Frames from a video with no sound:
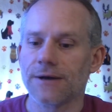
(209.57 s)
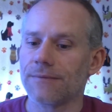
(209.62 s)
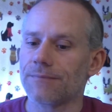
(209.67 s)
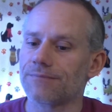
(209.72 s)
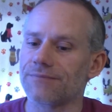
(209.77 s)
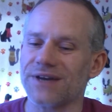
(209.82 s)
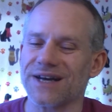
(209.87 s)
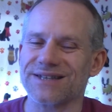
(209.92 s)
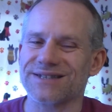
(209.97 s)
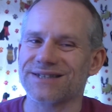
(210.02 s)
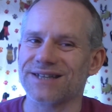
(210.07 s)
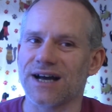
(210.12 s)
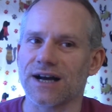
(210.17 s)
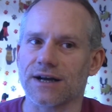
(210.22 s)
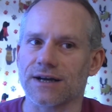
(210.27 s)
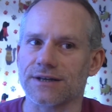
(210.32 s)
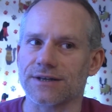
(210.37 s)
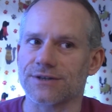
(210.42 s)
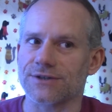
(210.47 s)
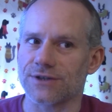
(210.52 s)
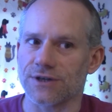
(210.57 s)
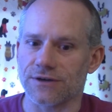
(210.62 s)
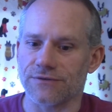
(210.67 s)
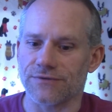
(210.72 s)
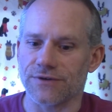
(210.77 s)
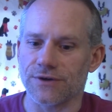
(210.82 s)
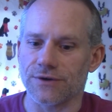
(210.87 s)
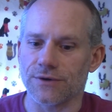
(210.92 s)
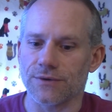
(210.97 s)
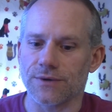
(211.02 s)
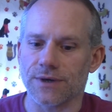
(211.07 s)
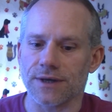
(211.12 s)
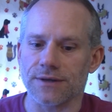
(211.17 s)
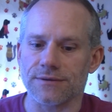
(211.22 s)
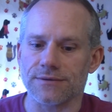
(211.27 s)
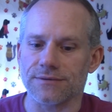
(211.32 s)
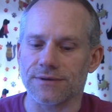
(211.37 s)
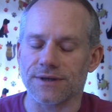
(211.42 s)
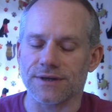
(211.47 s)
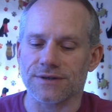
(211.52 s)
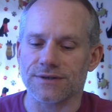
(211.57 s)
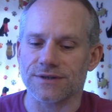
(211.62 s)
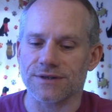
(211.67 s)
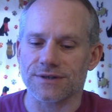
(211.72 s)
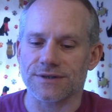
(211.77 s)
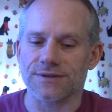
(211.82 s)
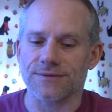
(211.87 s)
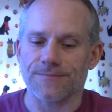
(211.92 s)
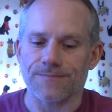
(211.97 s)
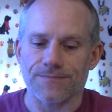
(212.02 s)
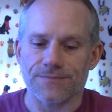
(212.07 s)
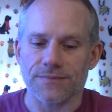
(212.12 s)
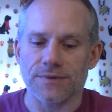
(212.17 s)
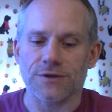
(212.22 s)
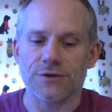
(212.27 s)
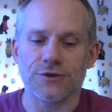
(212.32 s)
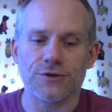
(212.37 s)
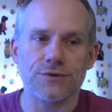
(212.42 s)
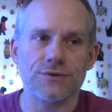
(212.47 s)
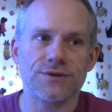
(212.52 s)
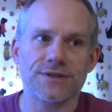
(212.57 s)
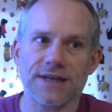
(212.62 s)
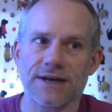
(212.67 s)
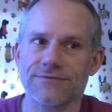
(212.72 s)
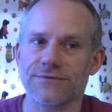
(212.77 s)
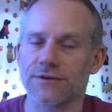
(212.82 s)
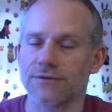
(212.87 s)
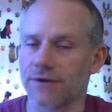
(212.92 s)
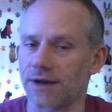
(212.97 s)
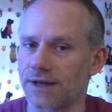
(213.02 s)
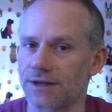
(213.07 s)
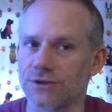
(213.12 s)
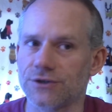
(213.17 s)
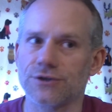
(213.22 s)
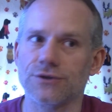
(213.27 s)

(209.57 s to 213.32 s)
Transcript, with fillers: That's not going to serve you, and it's just choose left or right.